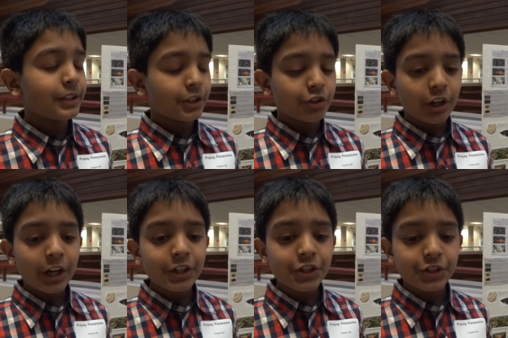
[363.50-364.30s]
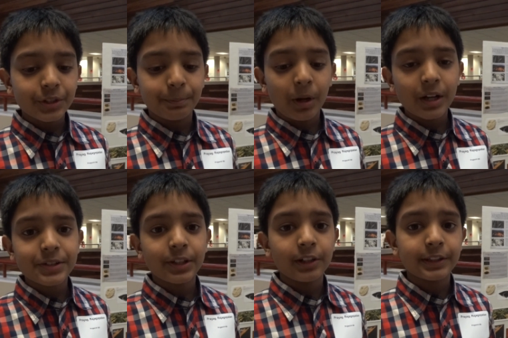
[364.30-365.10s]
Crushed
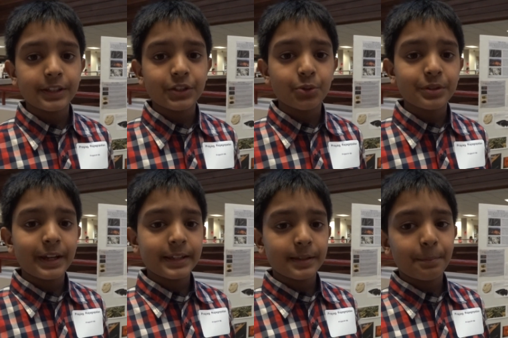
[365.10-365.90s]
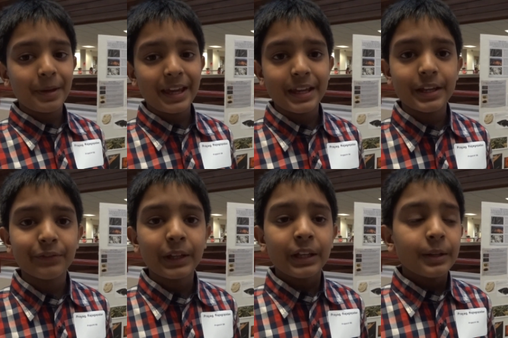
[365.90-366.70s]
basalt is used as a pave
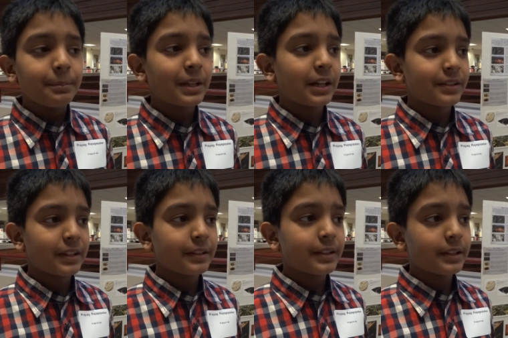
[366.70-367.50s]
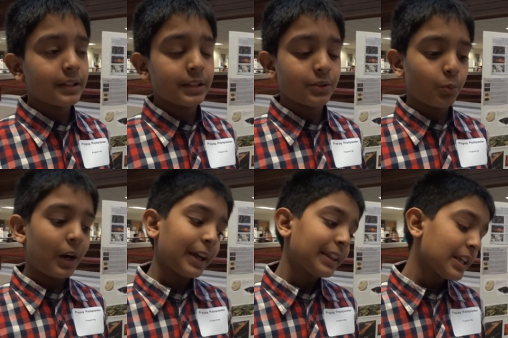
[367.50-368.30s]
because it's
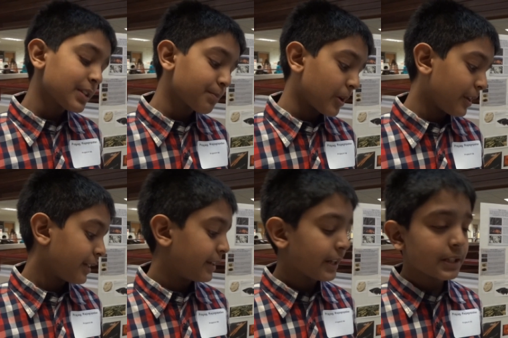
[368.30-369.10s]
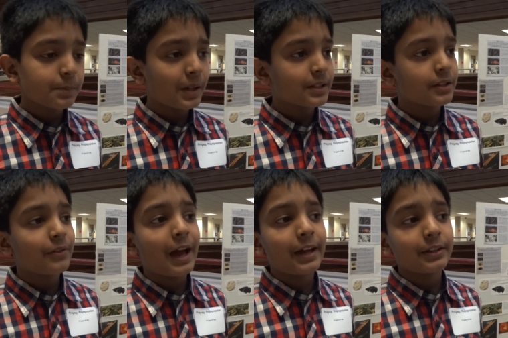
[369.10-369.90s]
widely spread, inexpensive,
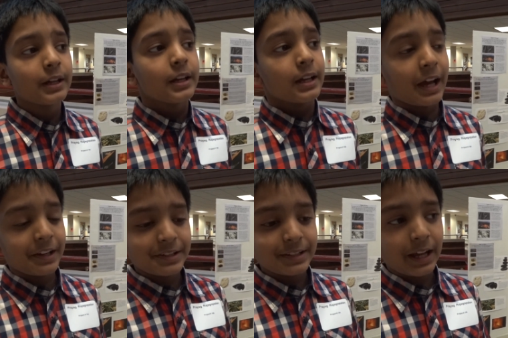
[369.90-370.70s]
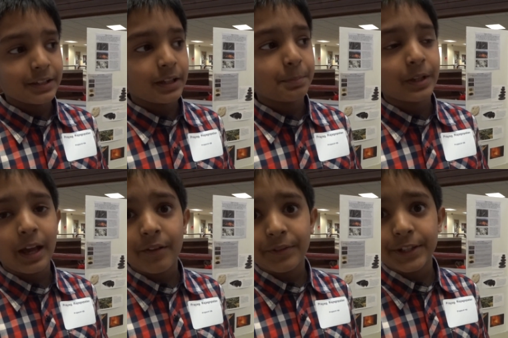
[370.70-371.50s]
and stands up to
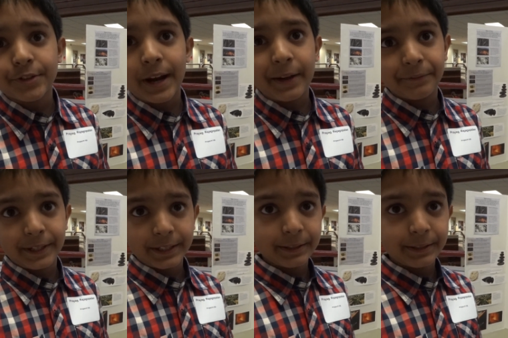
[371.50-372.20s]
heavy traffic.